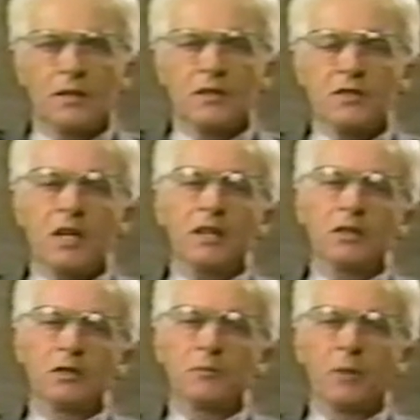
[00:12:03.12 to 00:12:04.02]
Saying
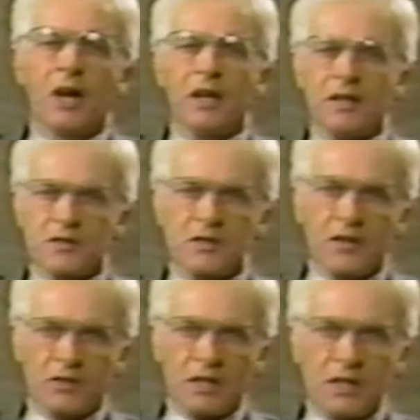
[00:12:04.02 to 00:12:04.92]
goodbye is
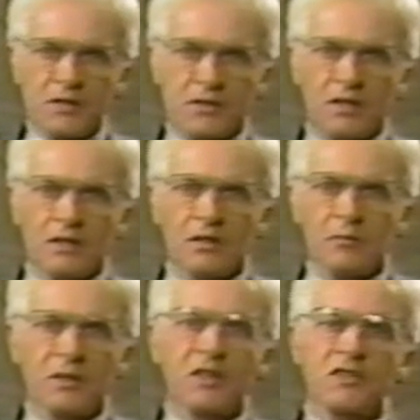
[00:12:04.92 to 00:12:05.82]
never easy,
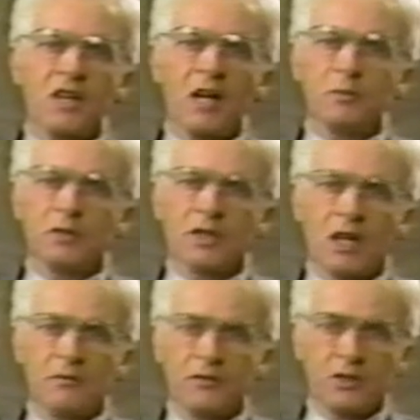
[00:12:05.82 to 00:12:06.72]
but the time will
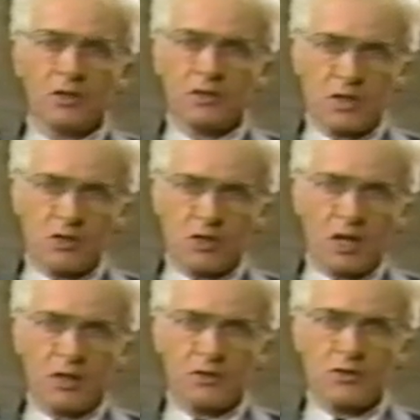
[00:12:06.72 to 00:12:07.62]
come for your
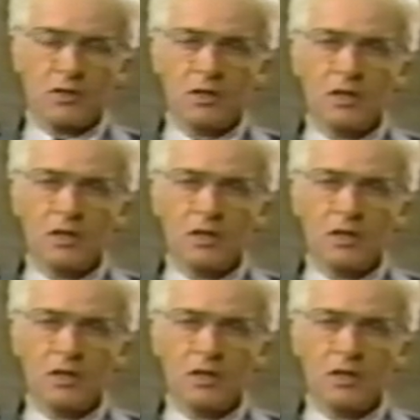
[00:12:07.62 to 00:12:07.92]
discharge.